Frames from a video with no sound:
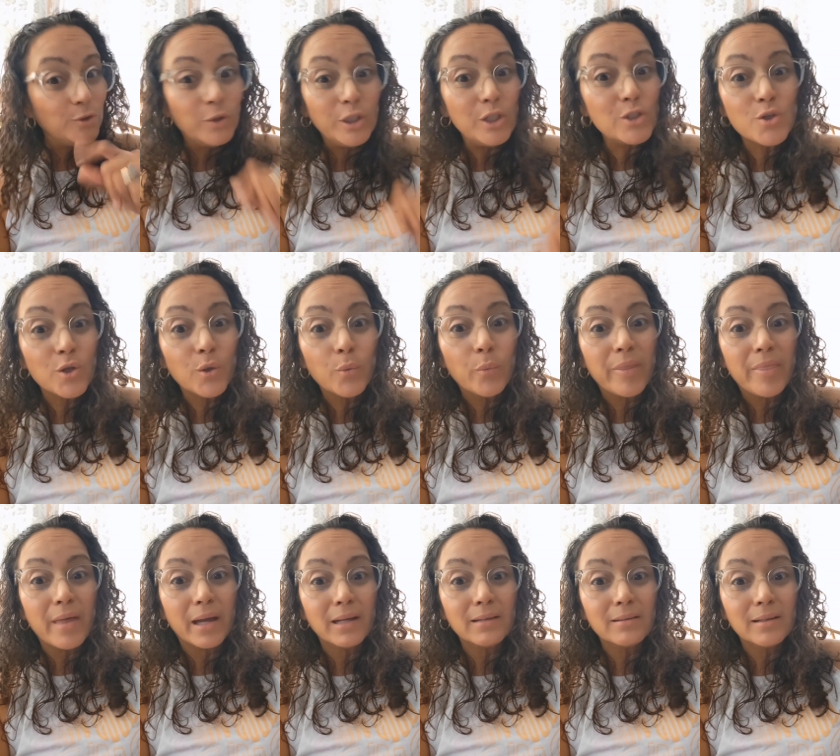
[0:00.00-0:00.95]
you need to live
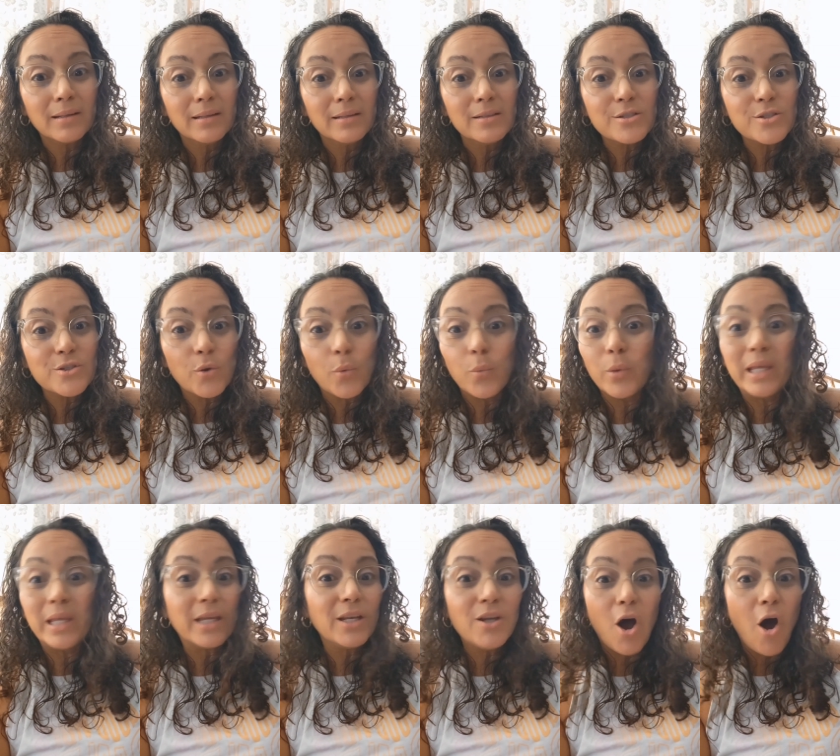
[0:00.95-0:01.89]
with that. So
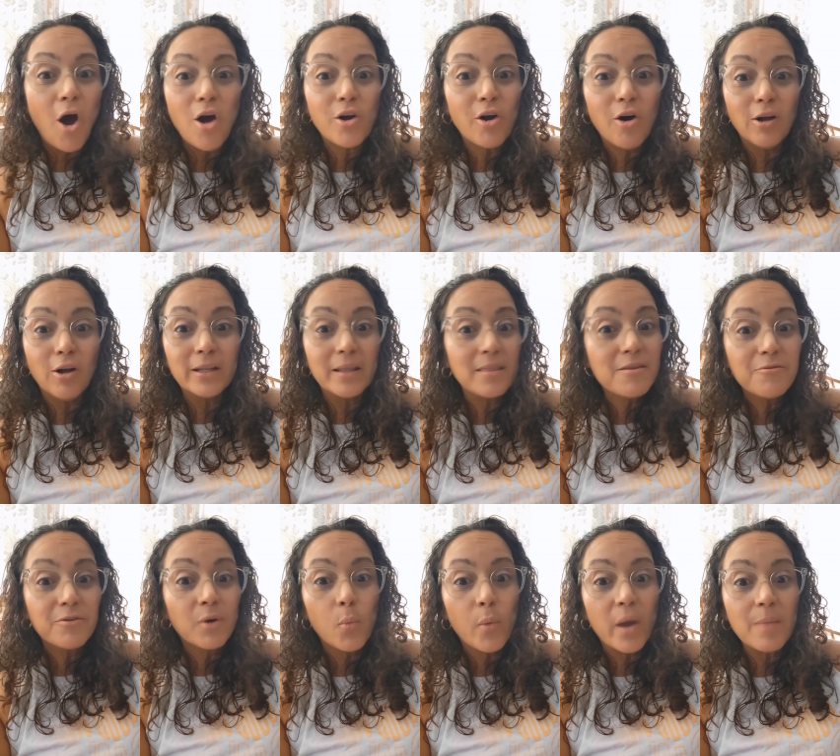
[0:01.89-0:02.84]
we cannot call it a
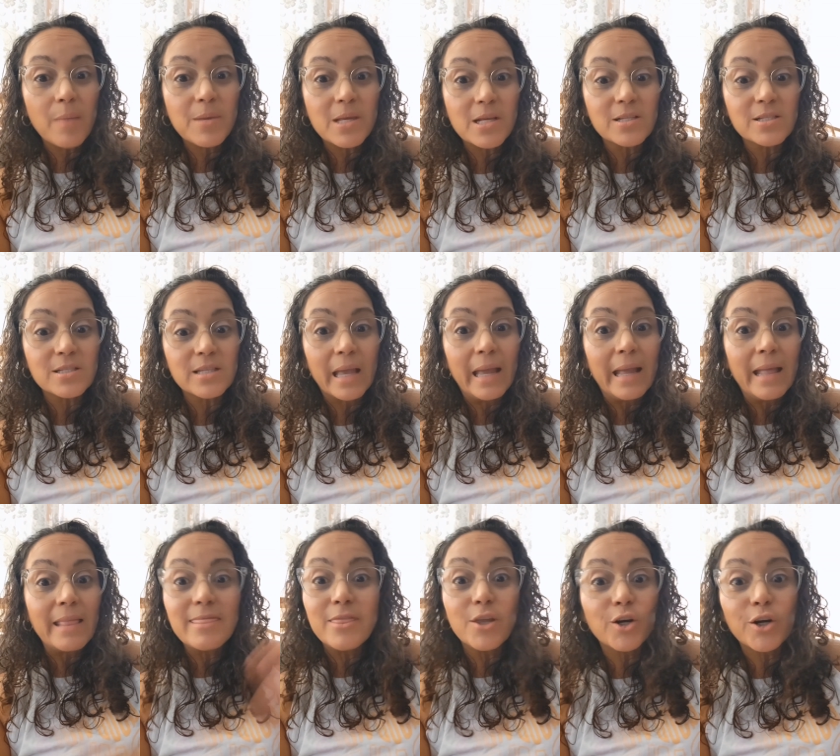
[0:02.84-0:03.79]
different way because
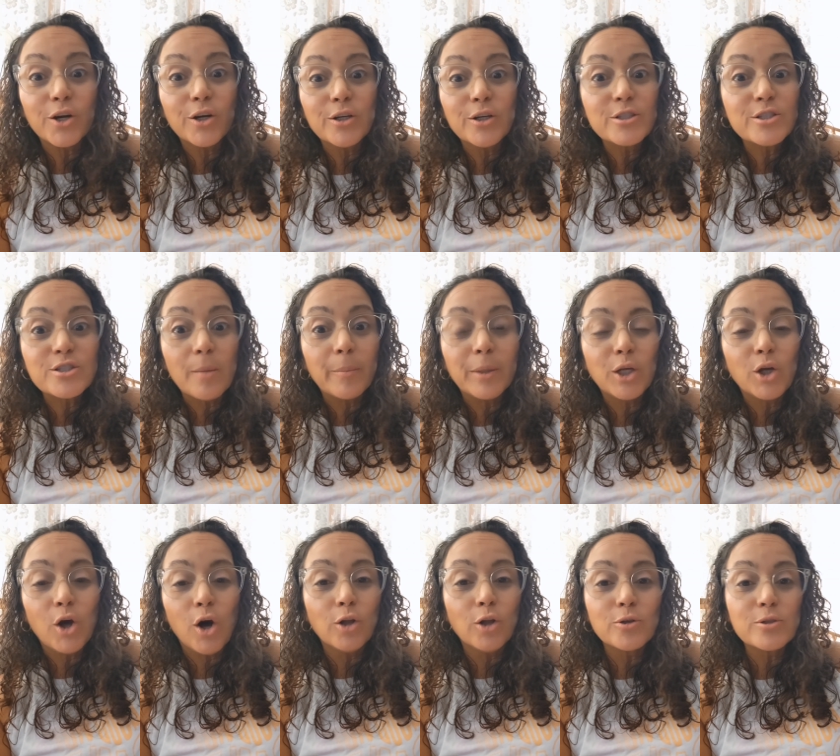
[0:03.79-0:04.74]
there are so many
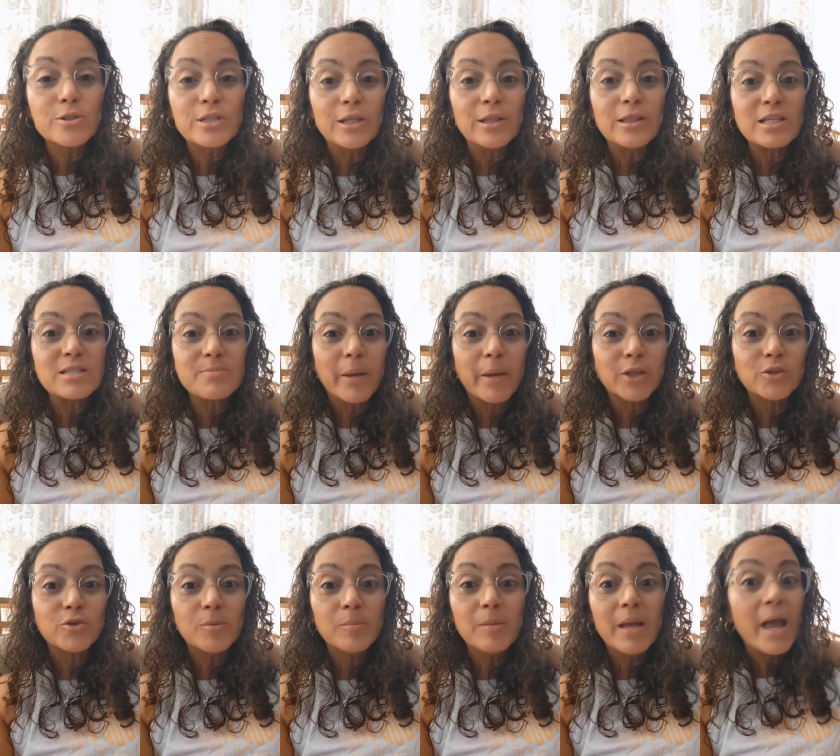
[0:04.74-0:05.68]
colors in the
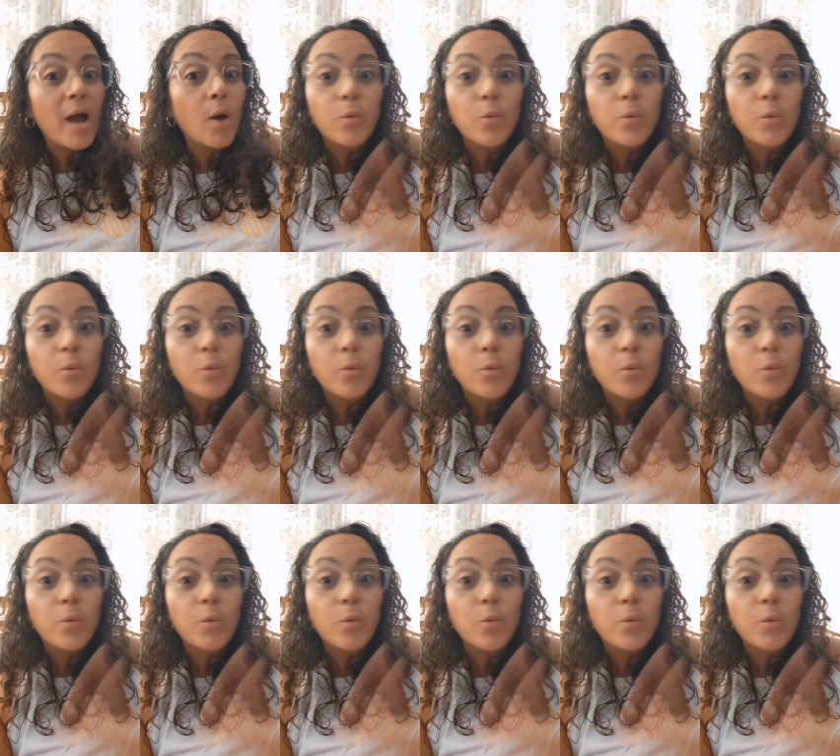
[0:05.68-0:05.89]
spectrum,